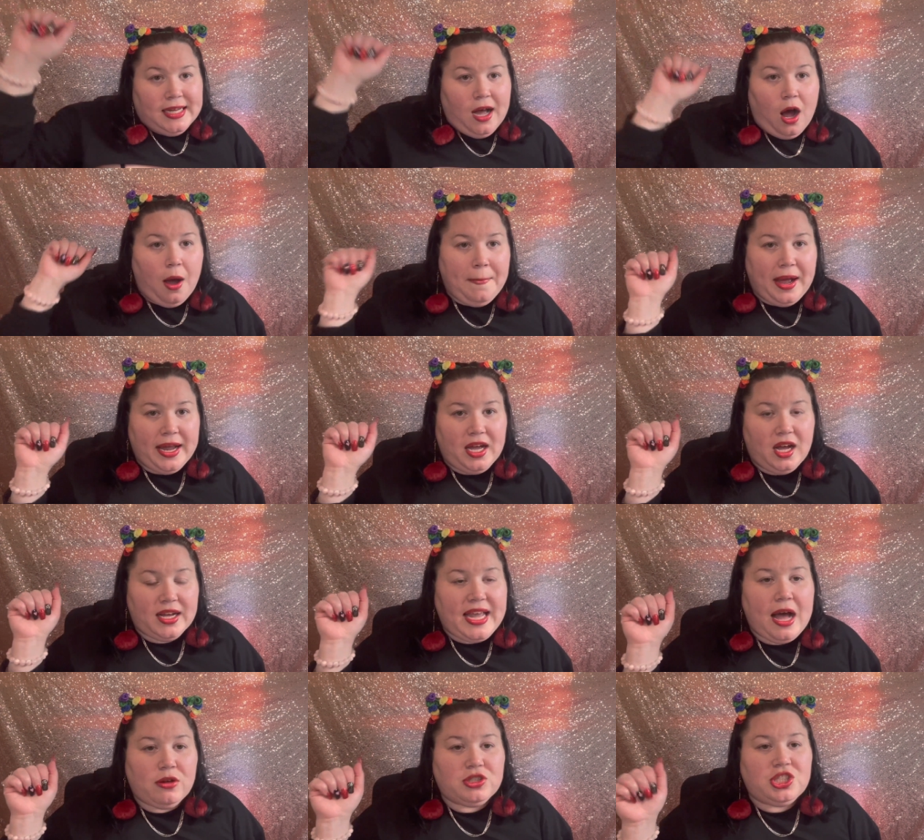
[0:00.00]
on my
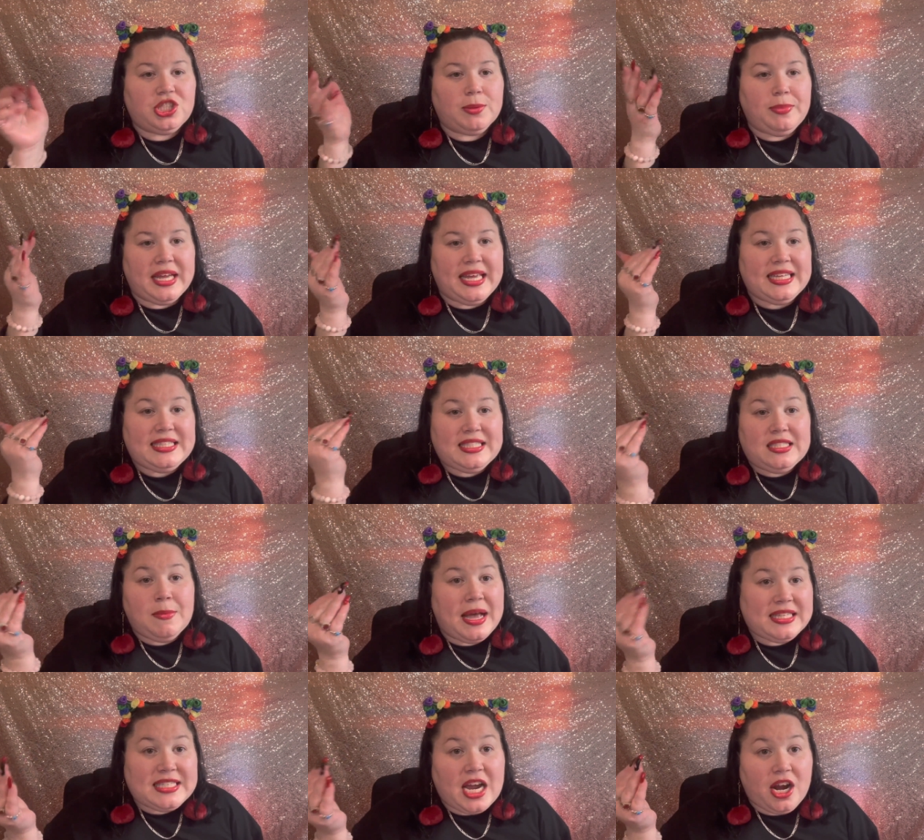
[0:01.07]
couch, but it's the
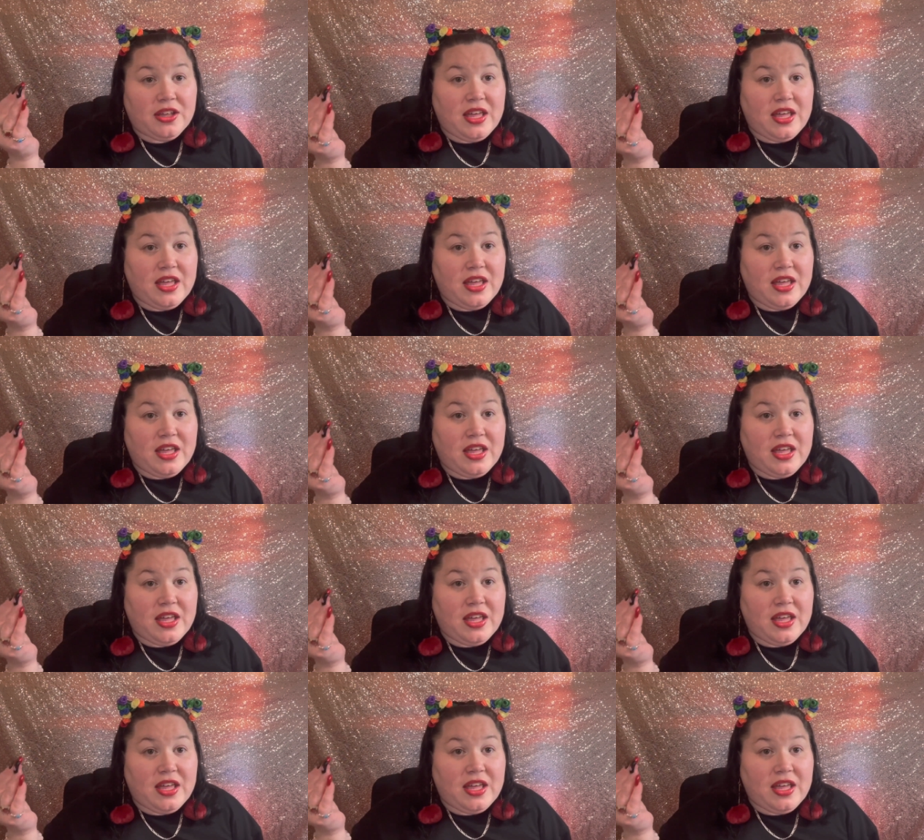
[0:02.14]
mascara